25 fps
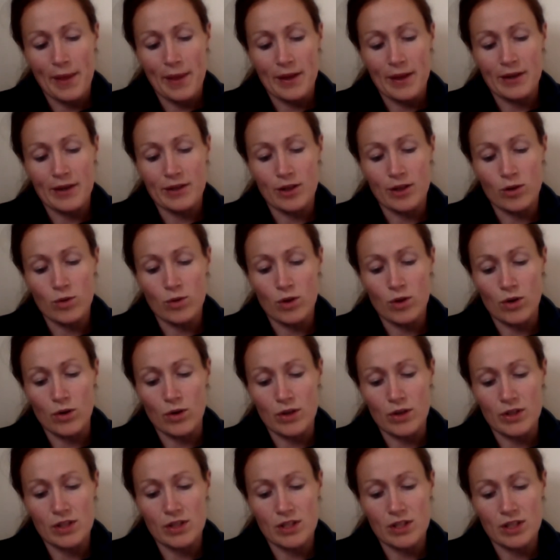no
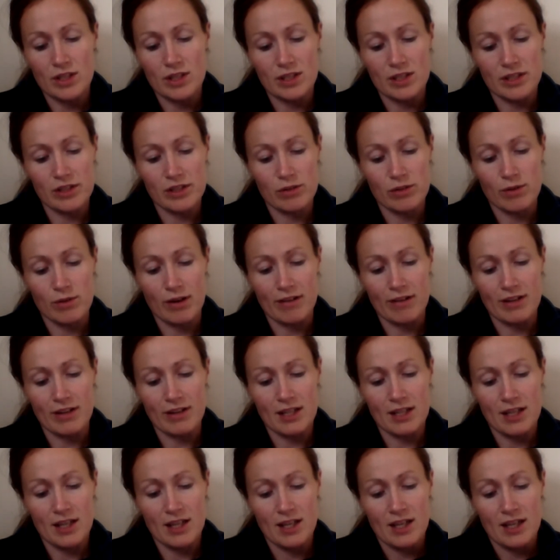Lord, Ishvara,
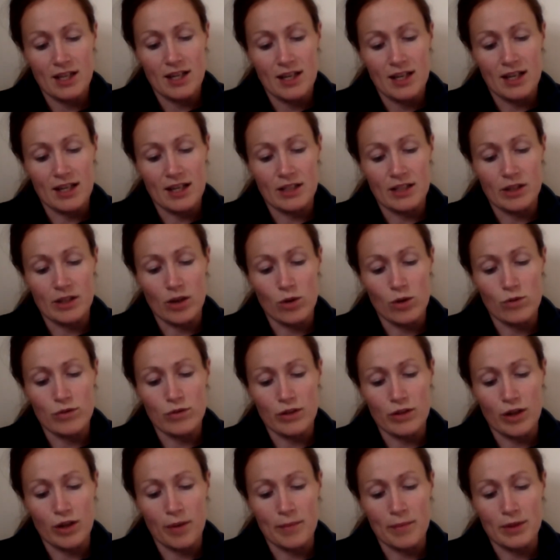and no
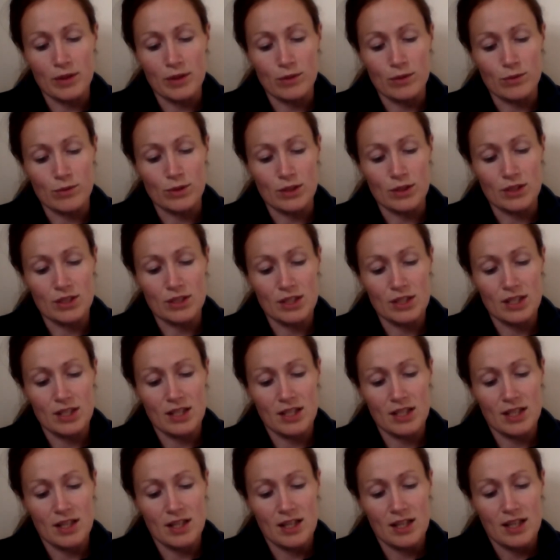phenomenal world,
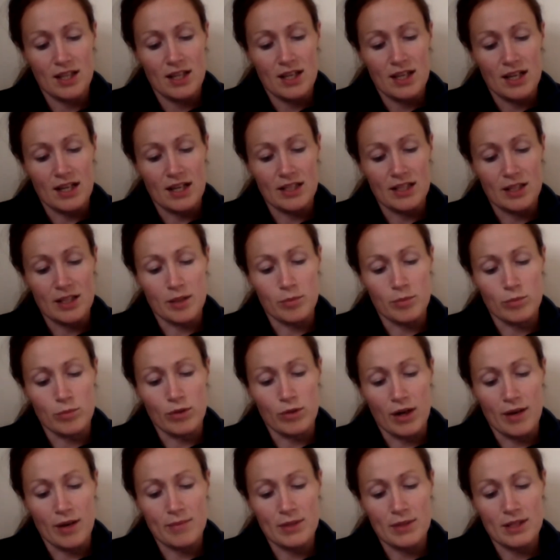and that
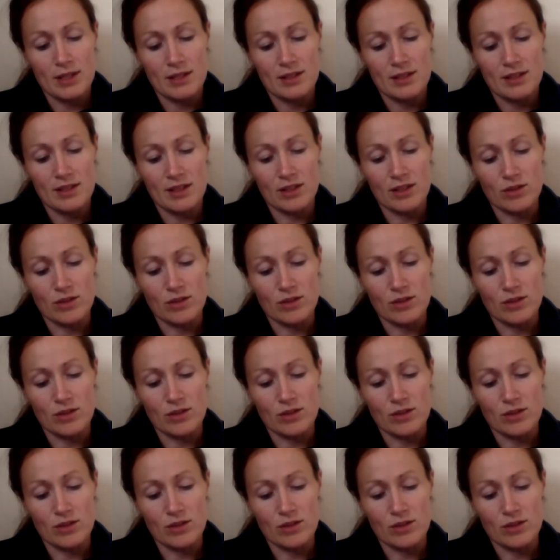Brahman, the